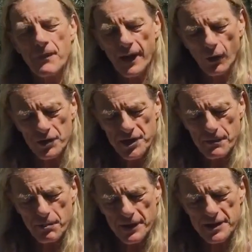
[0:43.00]
It also
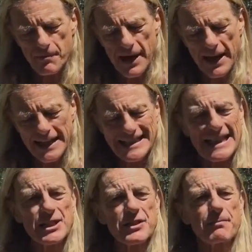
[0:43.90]
brings about a
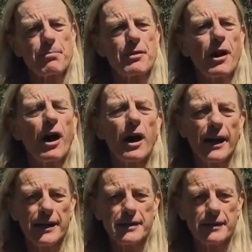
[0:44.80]
sense of
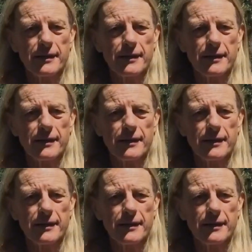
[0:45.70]
pride